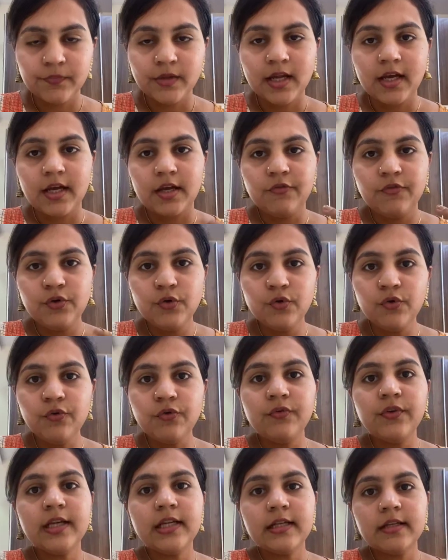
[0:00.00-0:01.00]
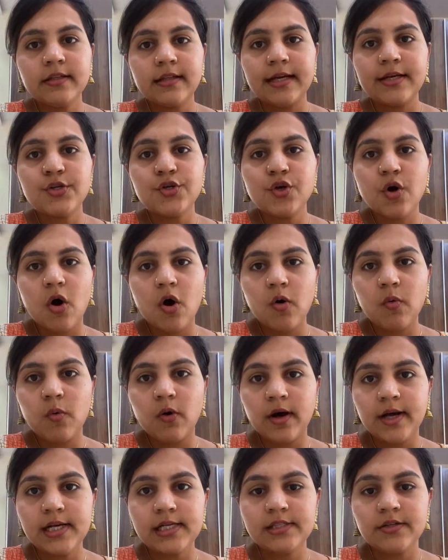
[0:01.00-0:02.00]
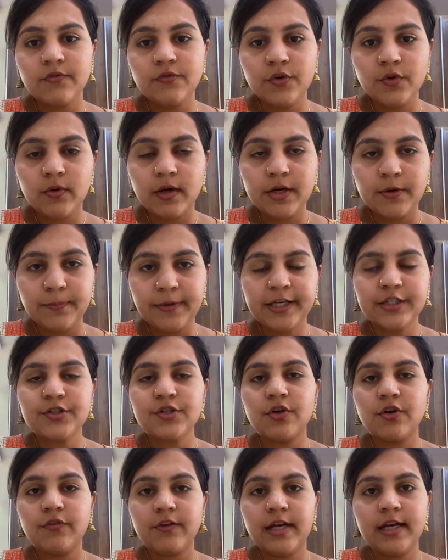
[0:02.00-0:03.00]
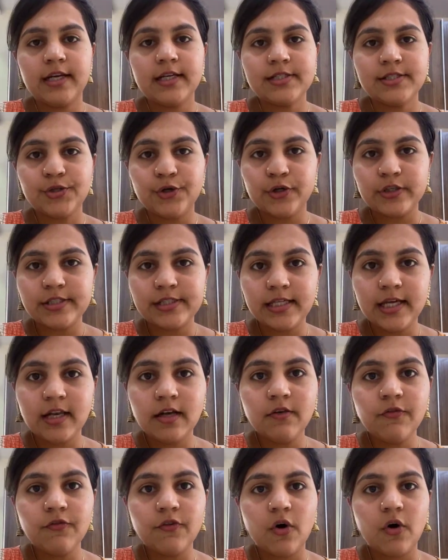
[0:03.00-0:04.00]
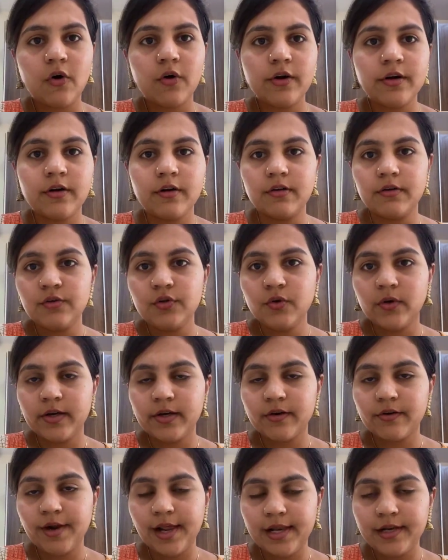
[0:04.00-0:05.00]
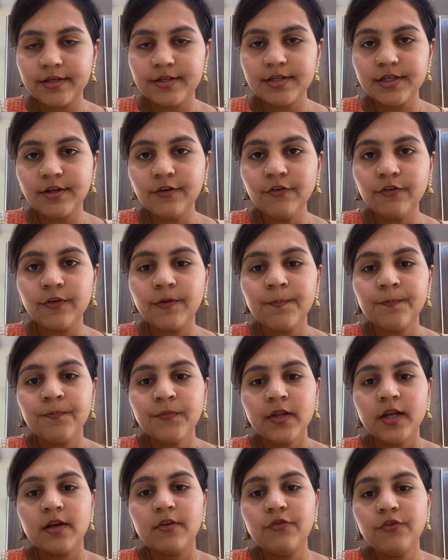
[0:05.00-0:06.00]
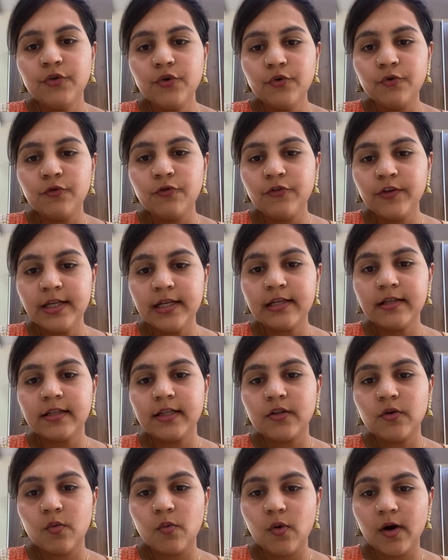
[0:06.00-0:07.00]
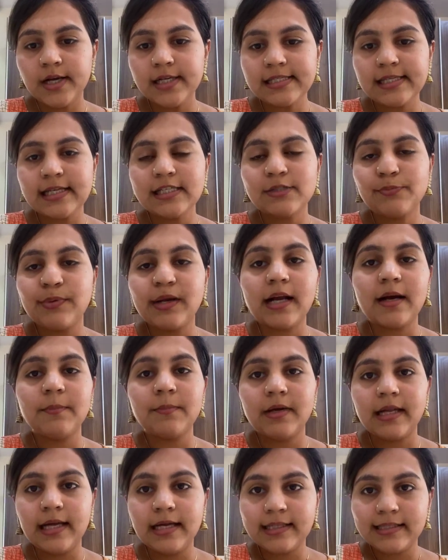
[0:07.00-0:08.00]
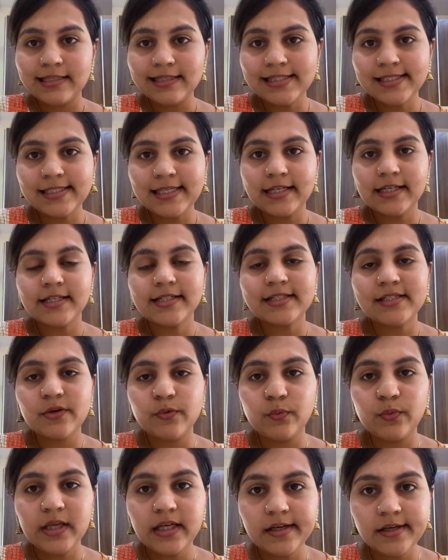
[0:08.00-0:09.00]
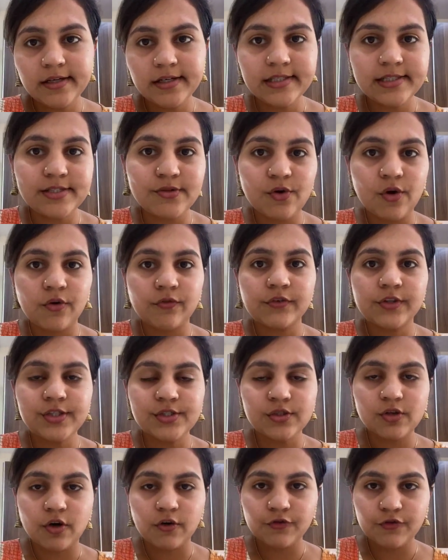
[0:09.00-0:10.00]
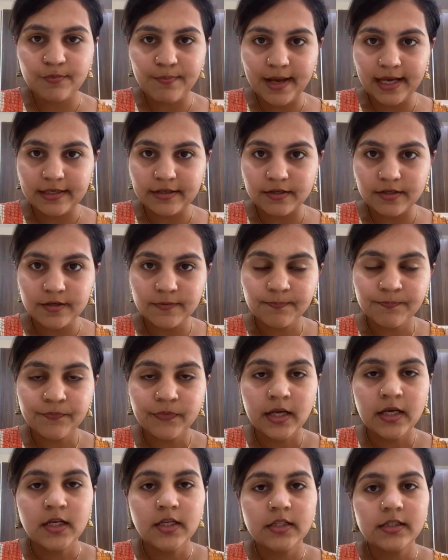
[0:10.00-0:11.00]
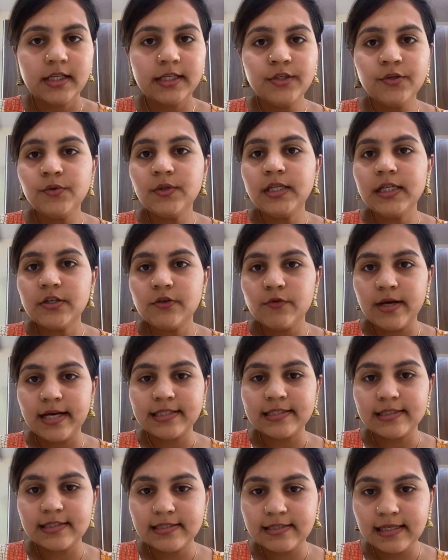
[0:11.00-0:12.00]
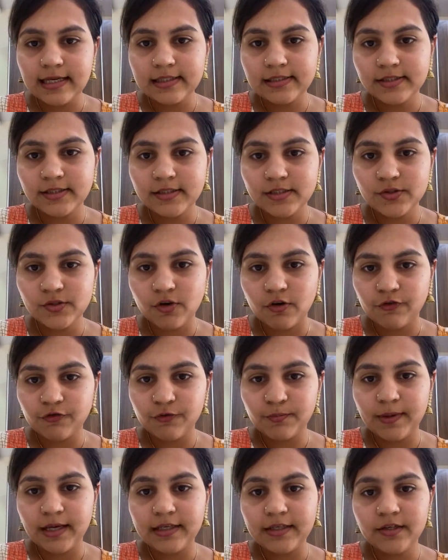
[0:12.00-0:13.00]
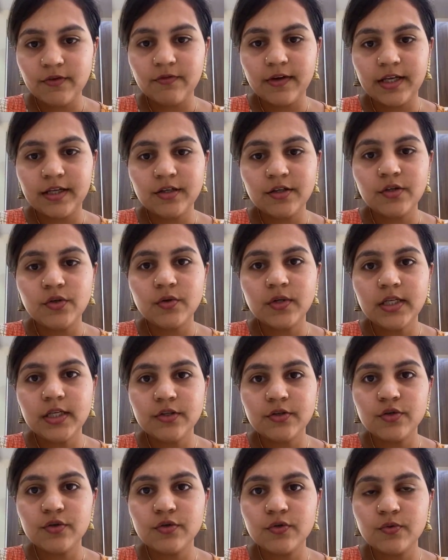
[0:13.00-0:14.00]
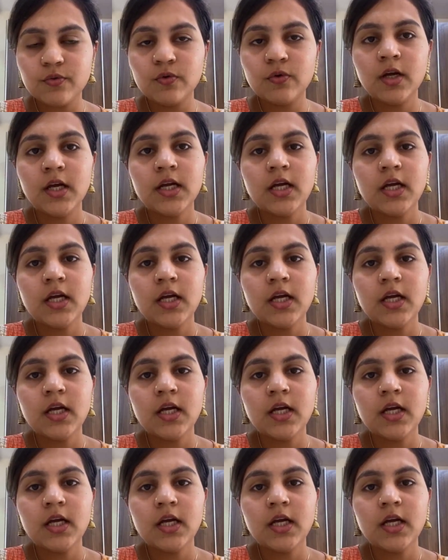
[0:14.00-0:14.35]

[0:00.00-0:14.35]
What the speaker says: If you feel that your voice, if you are a patient of ALS yourself or you are a relative, if you feel that the voice has become like this, then it is a weakness of the soft palate. Then you need to exercise the soft palate, wherein you need to do